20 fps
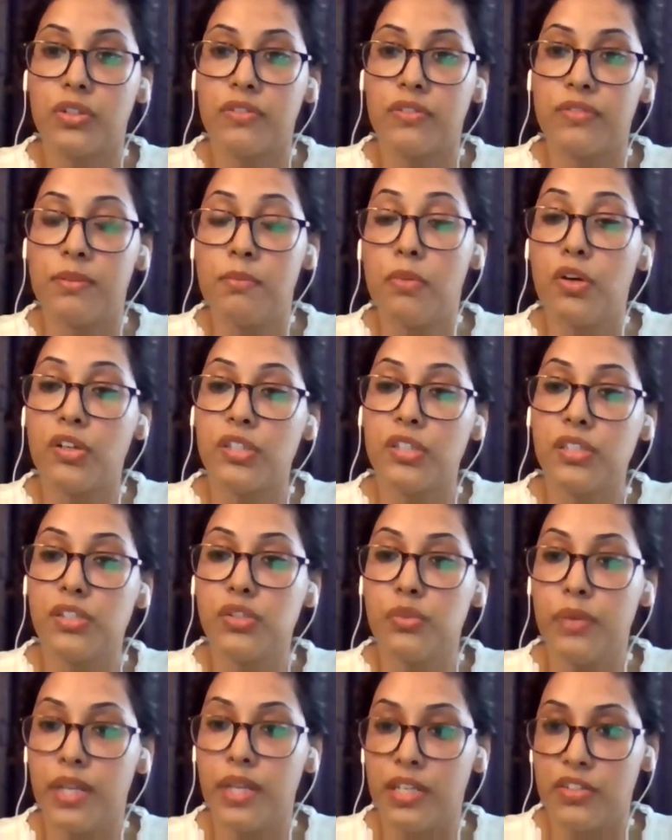sort of a moral
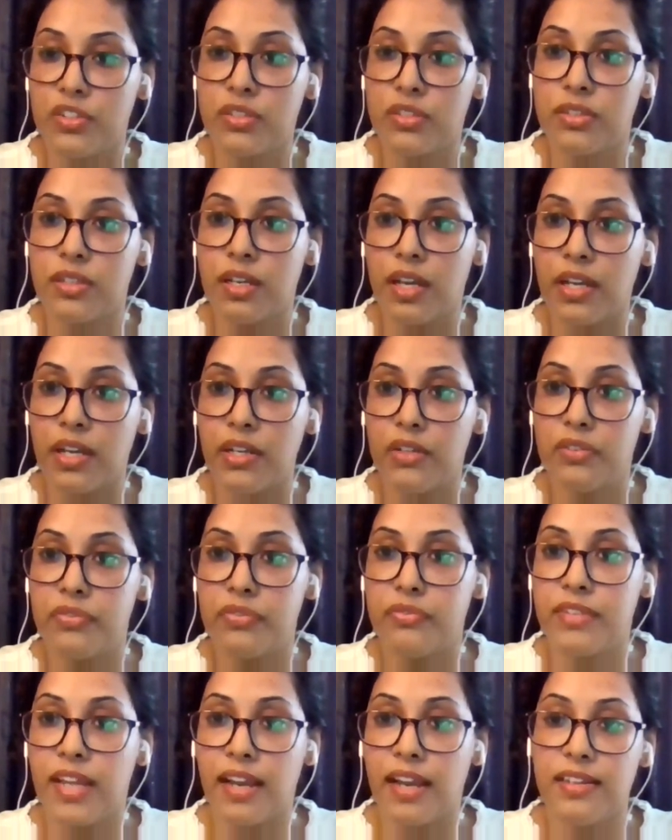suasion kind of
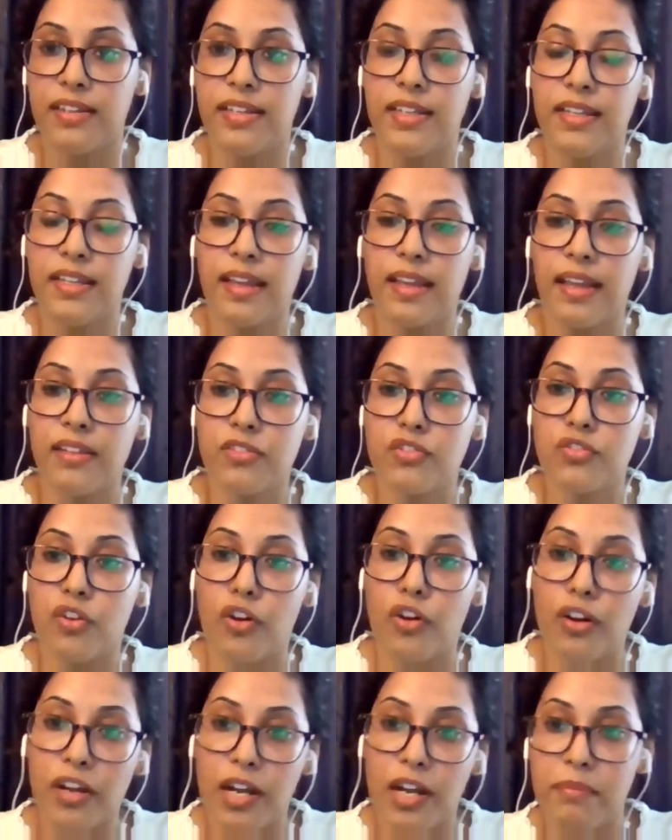tactic and
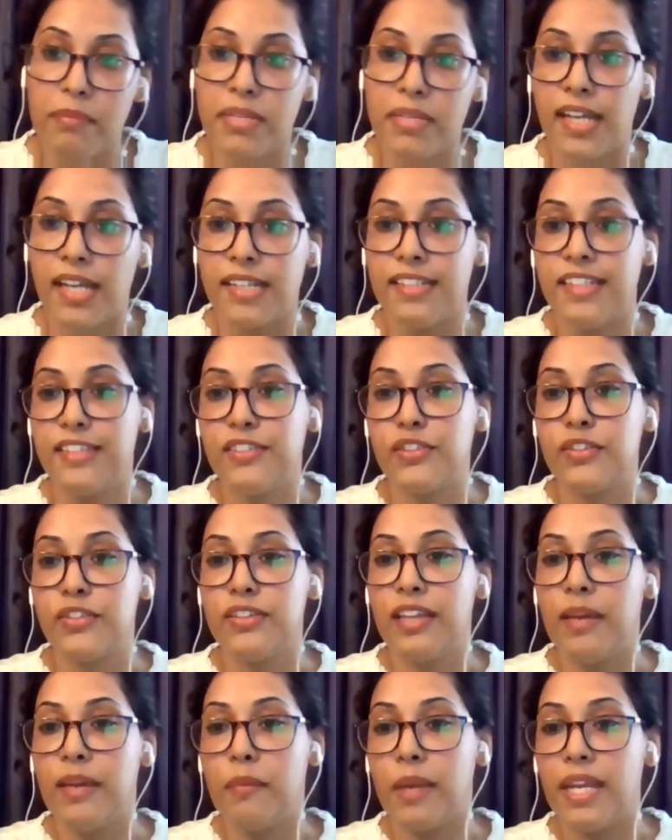strong arm tactic. So
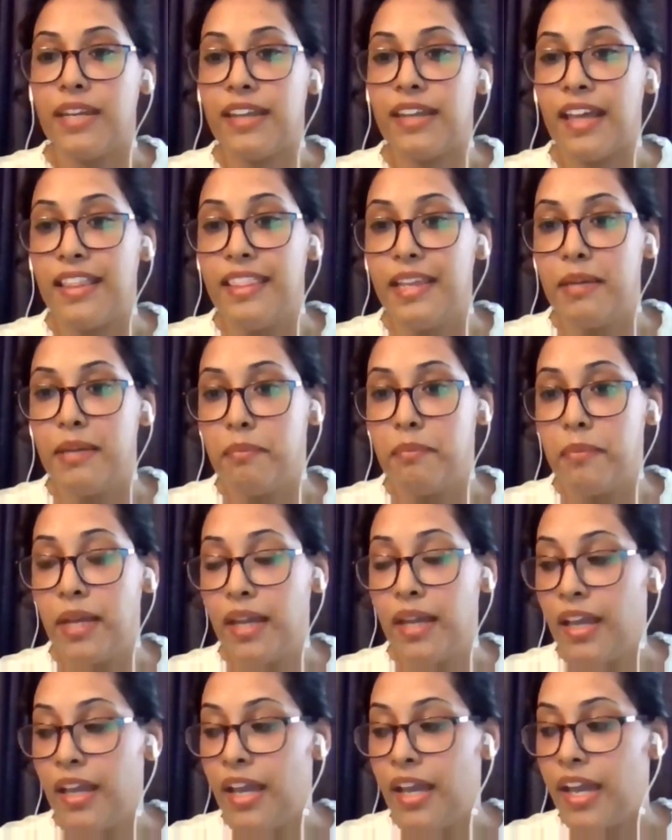they went and they
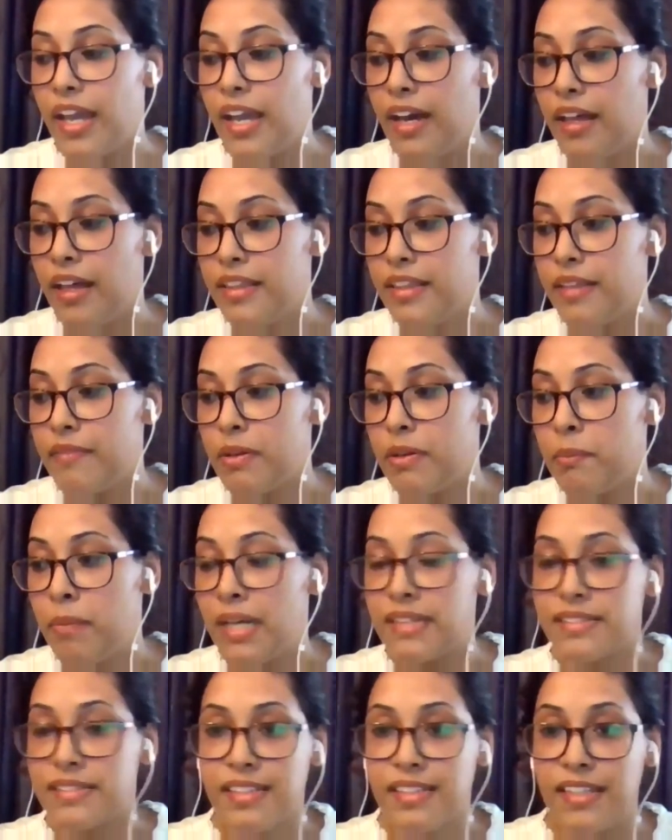were
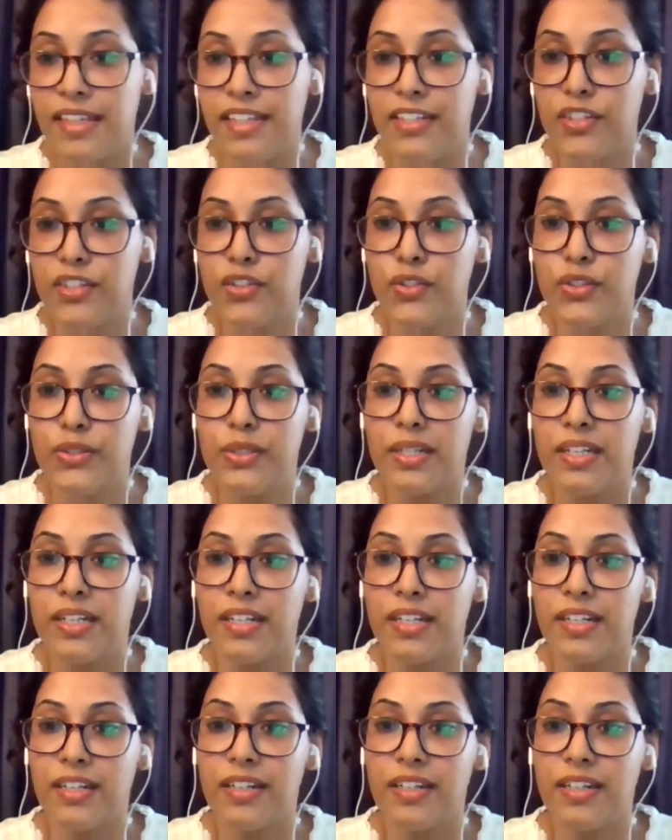busting into